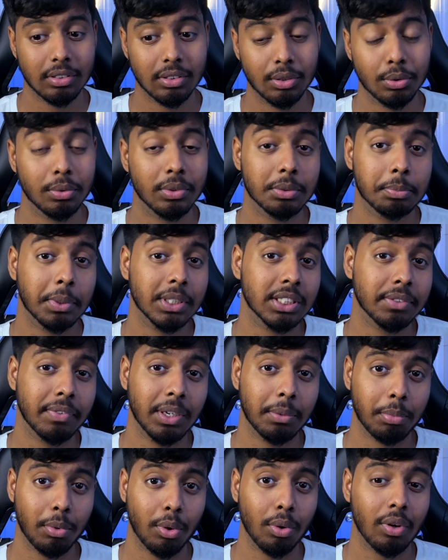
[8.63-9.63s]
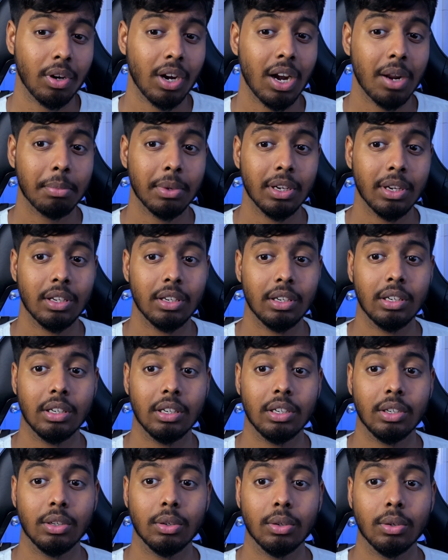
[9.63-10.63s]
do a specific program and
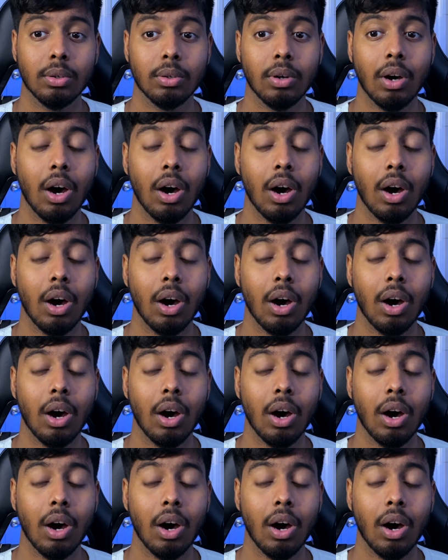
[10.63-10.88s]
you know